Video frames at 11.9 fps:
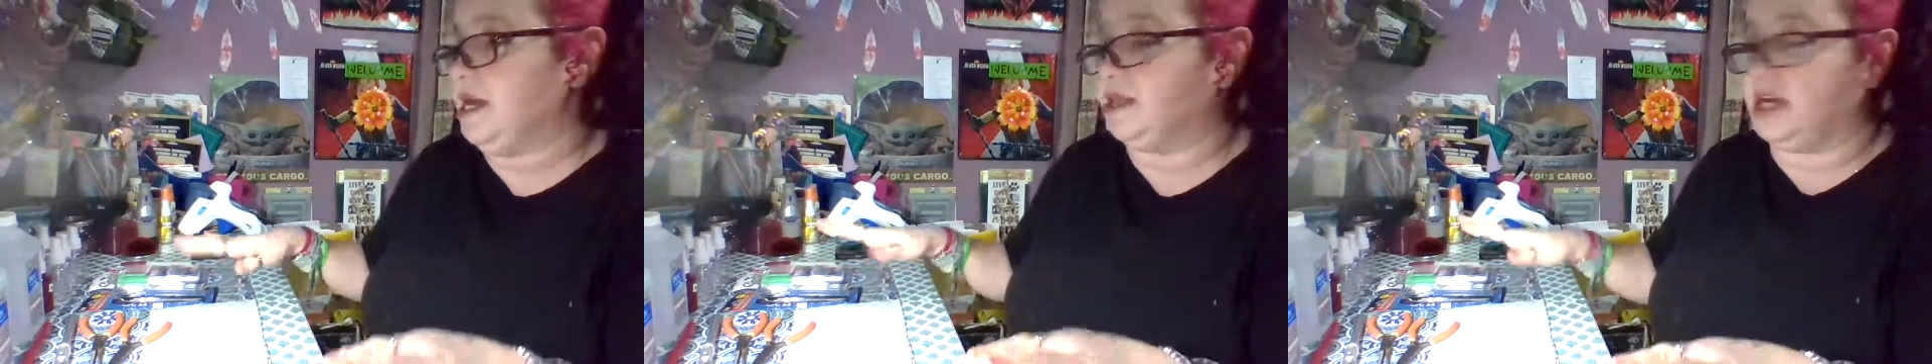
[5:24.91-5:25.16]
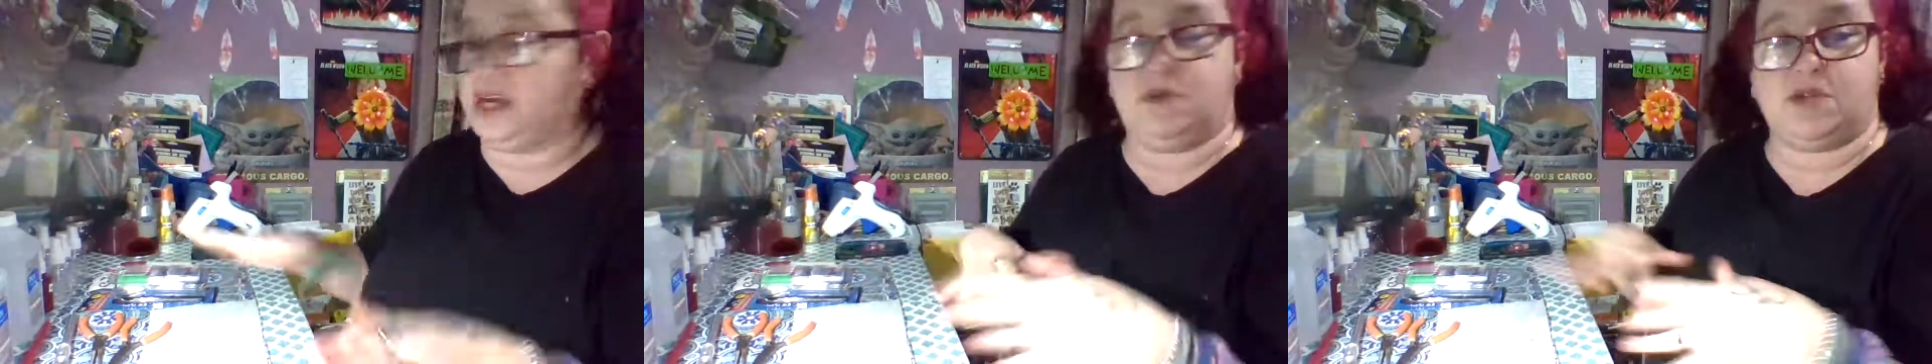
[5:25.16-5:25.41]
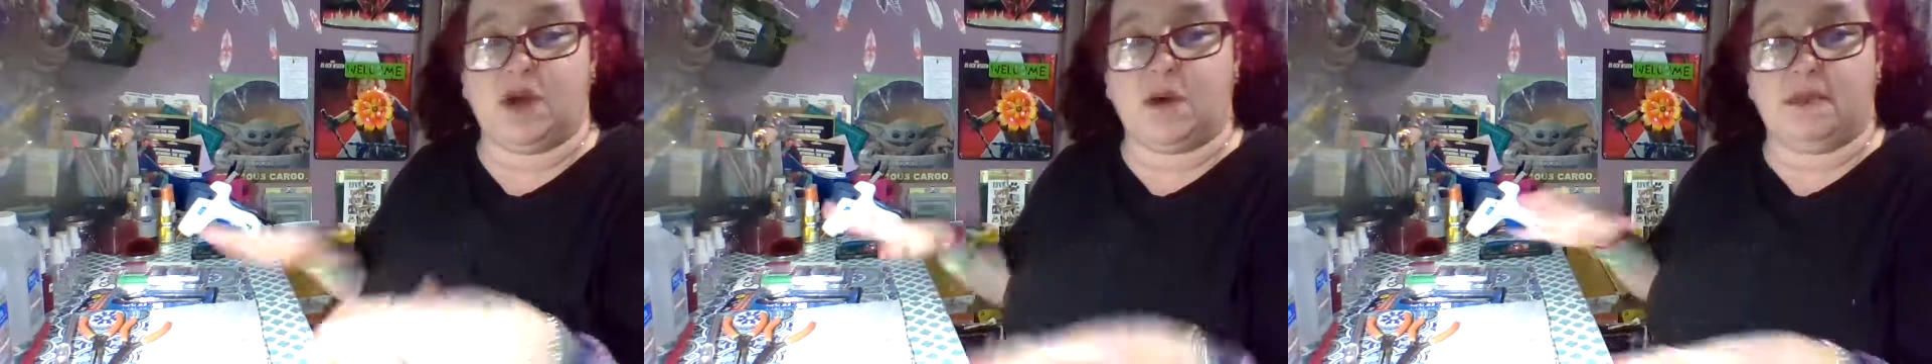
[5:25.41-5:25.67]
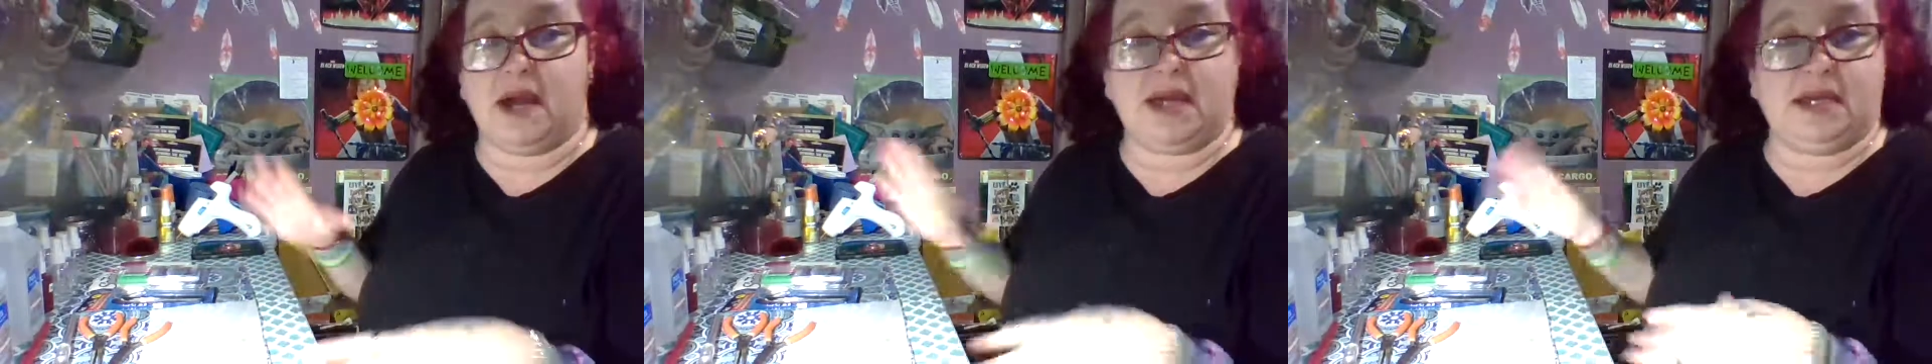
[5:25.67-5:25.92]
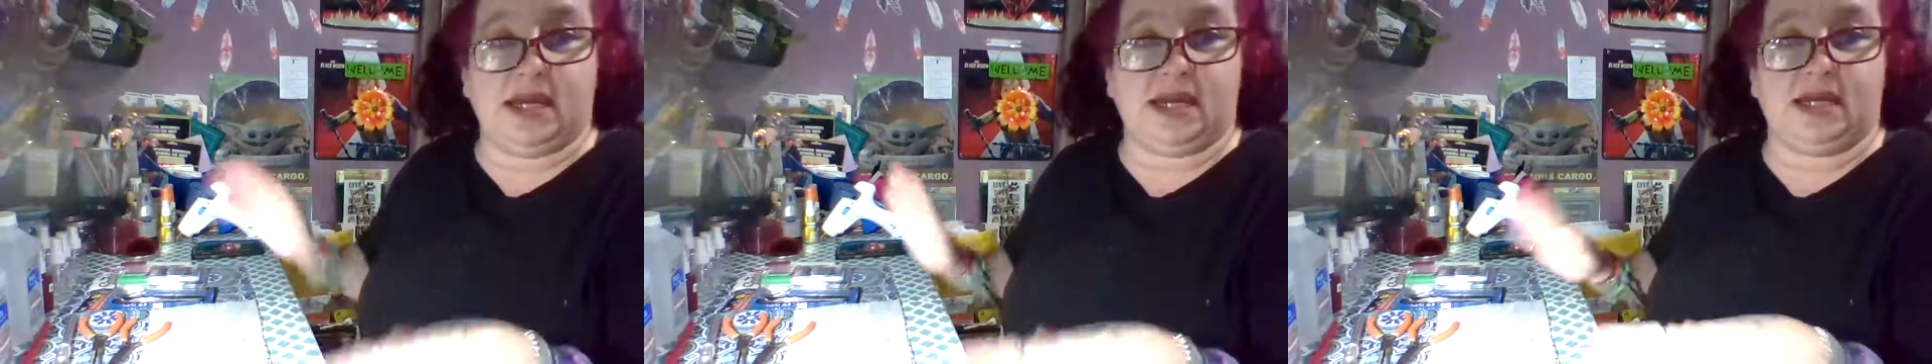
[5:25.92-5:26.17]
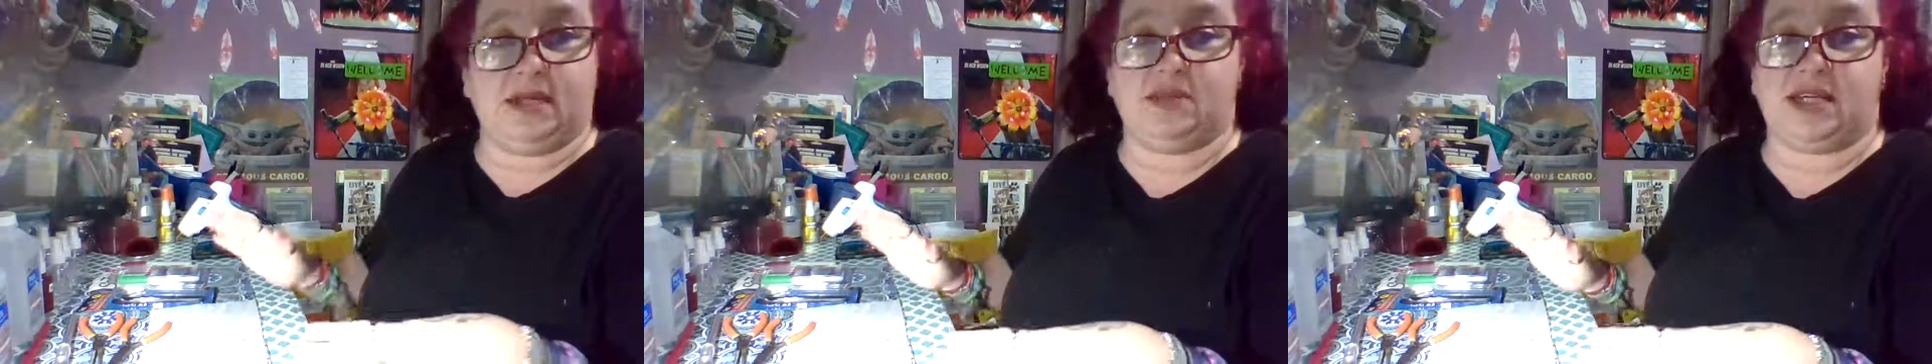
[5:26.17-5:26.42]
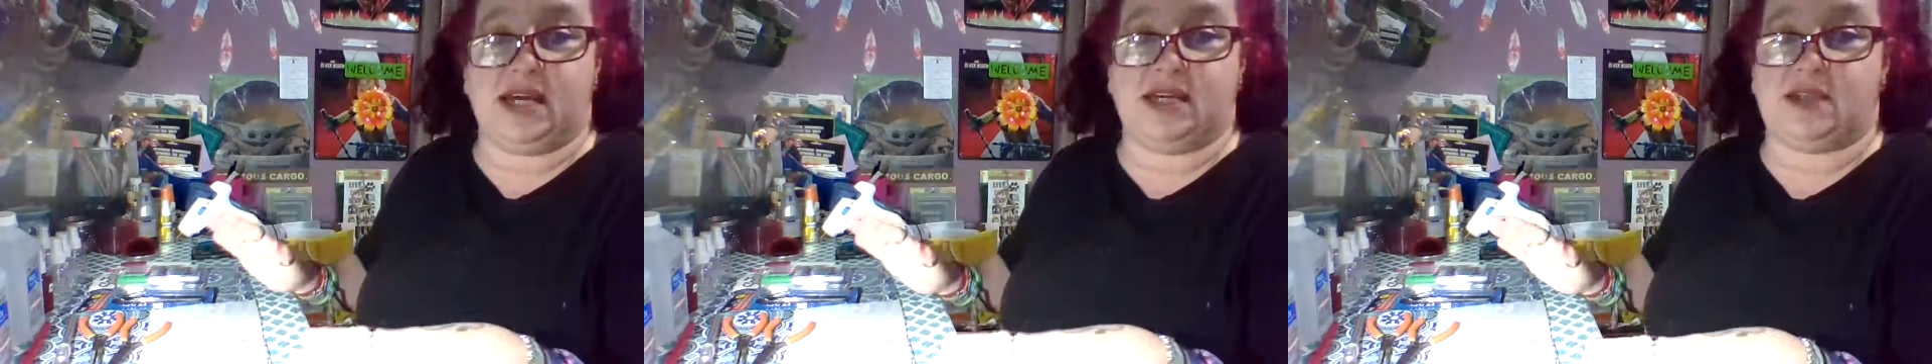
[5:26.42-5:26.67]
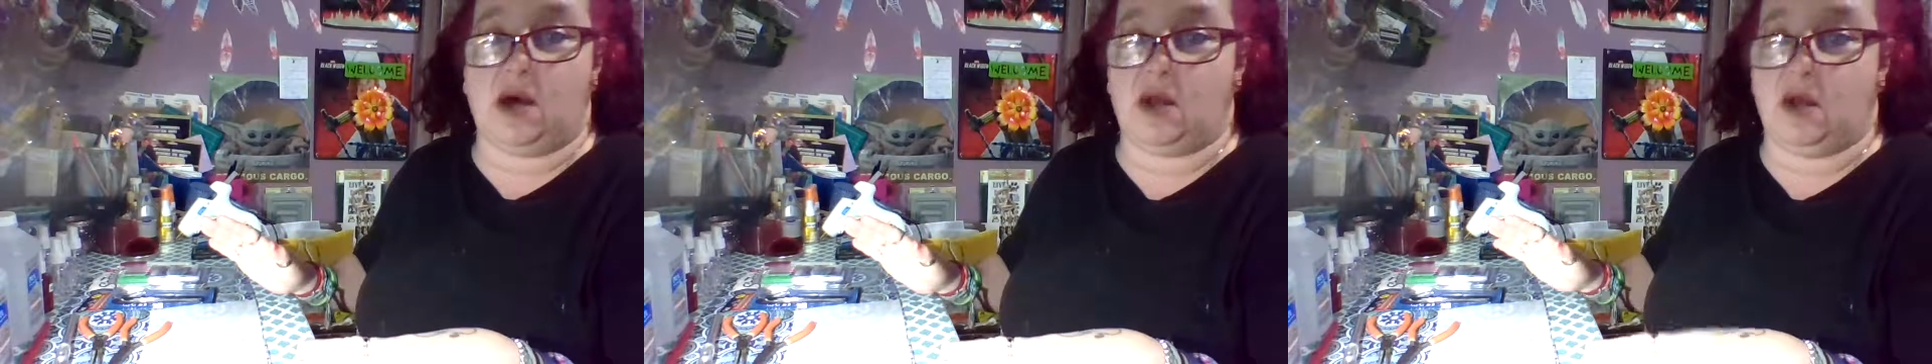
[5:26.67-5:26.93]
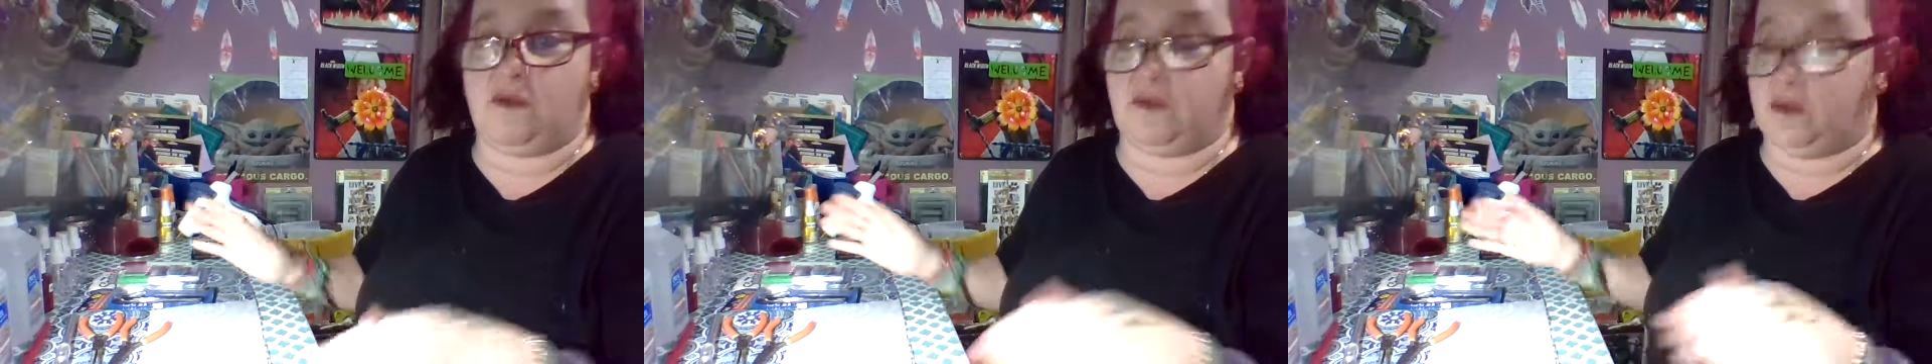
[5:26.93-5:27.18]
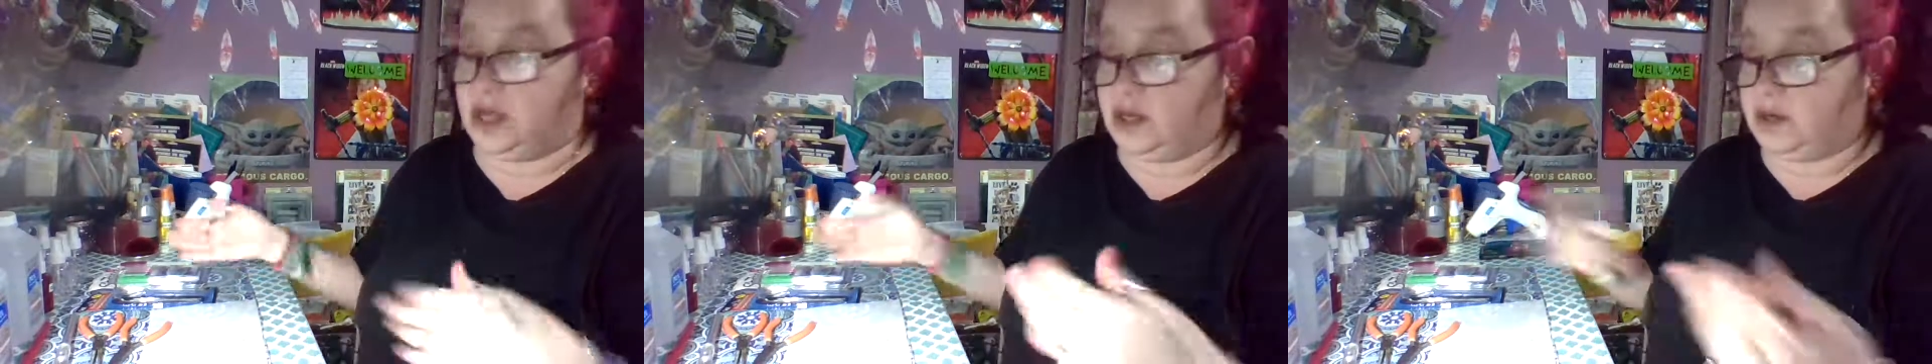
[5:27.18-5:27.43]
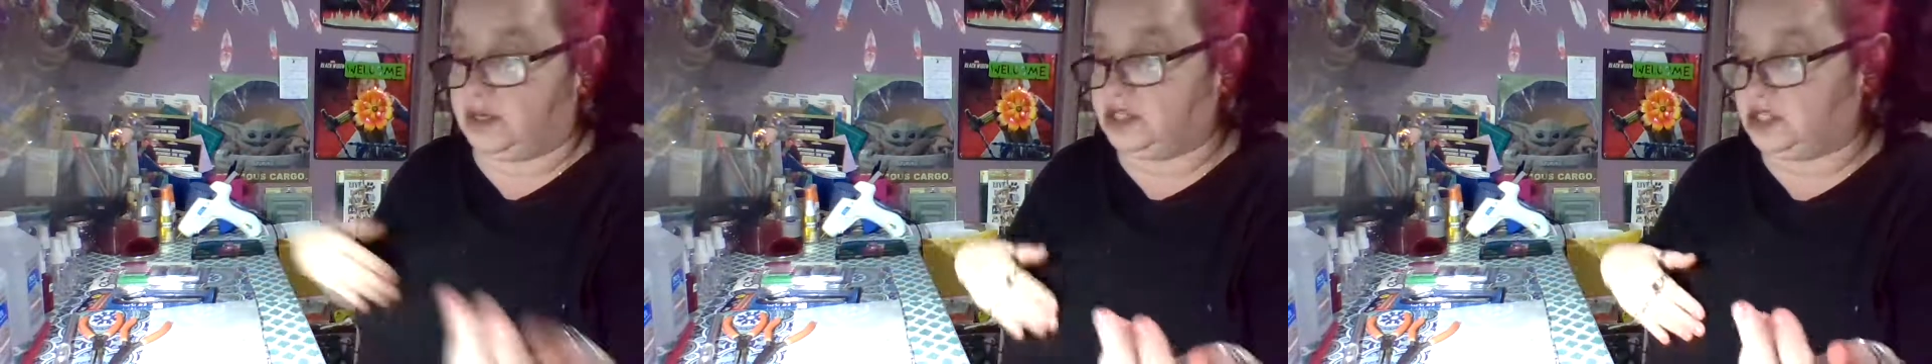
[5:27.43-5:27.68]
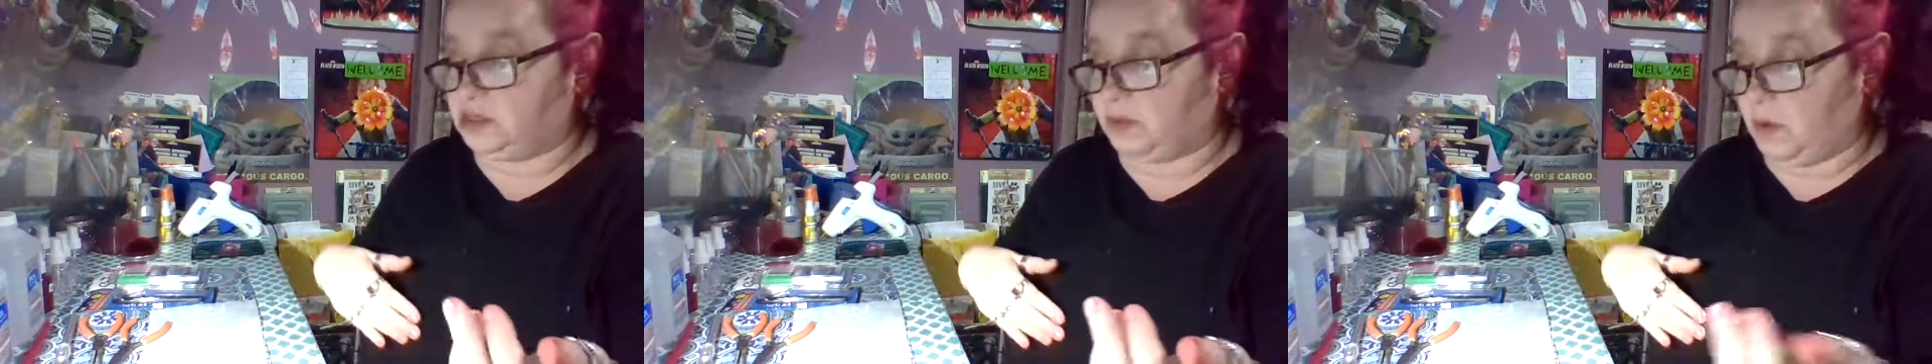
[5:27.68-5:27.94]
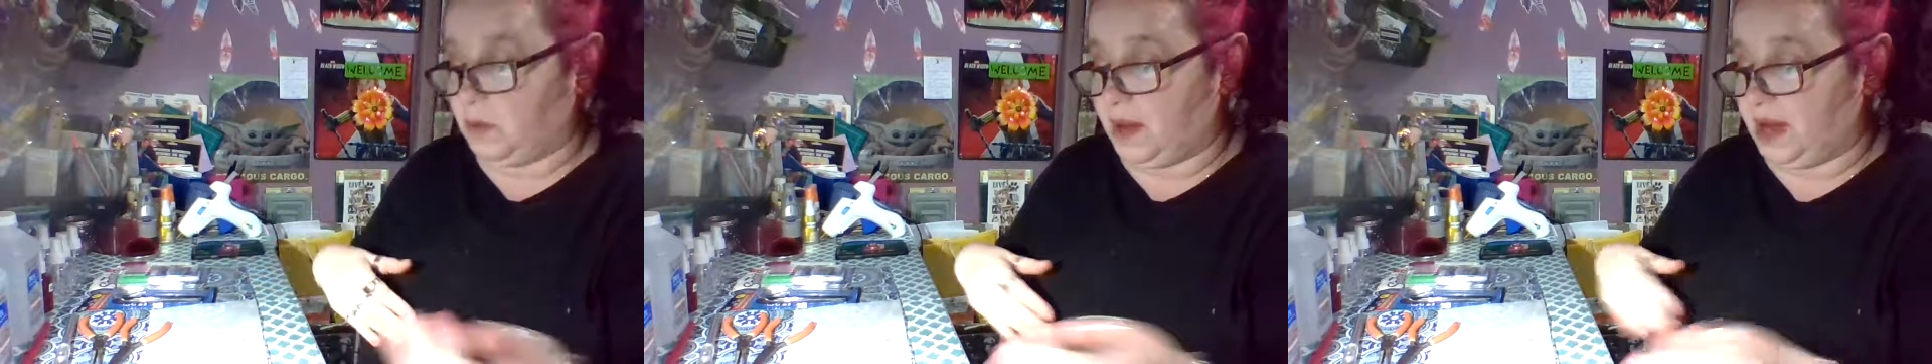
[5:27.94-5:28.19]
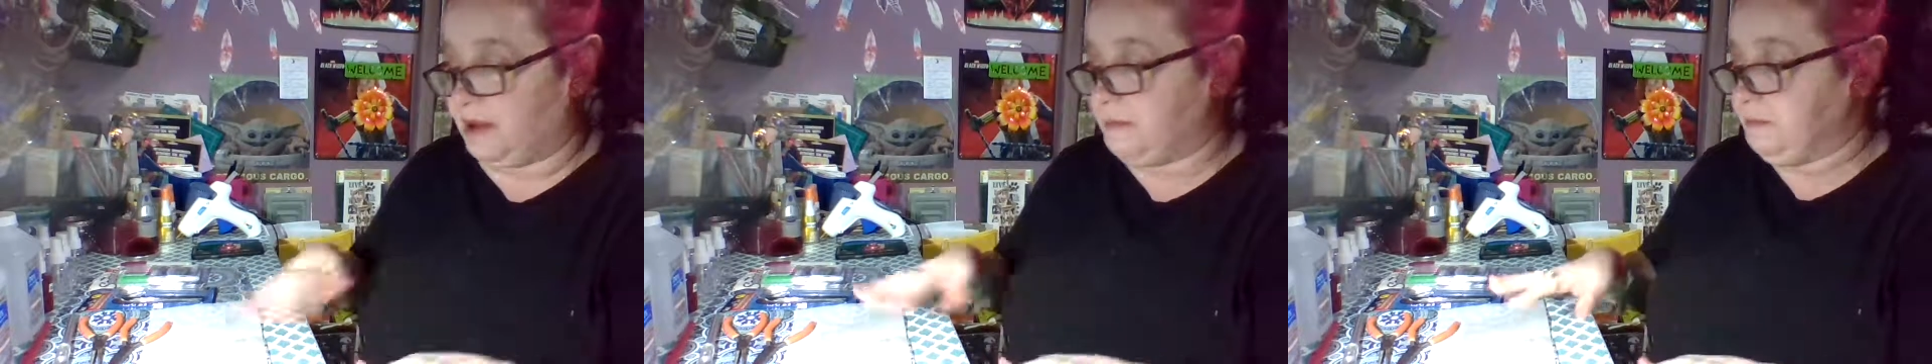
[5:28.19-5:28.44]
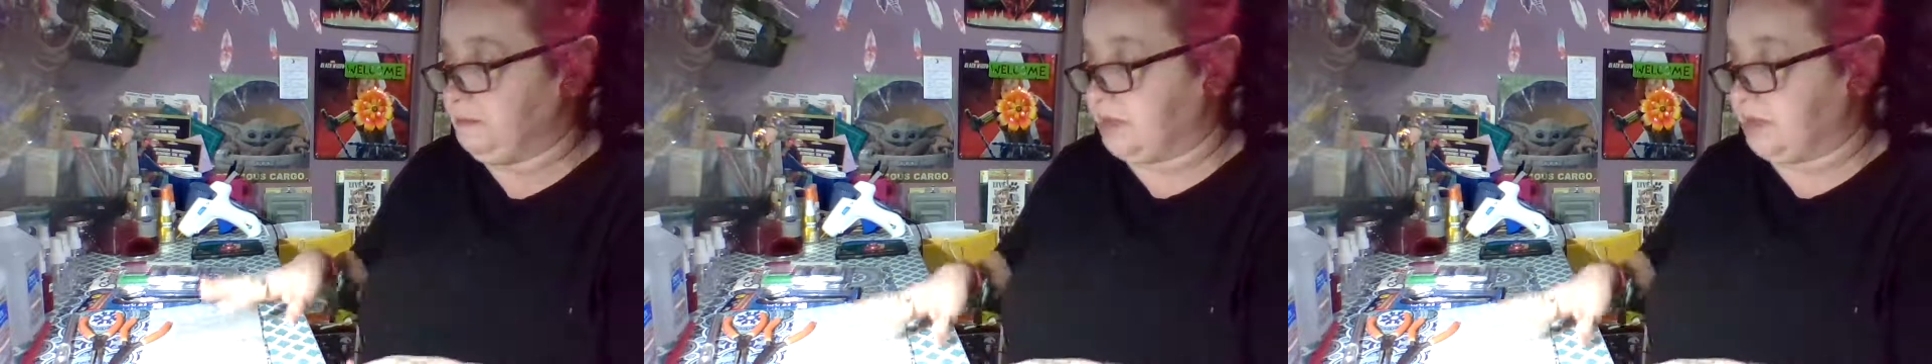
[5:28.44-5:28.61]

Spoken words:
that you don't mind getting those inks all over that you could just throw away.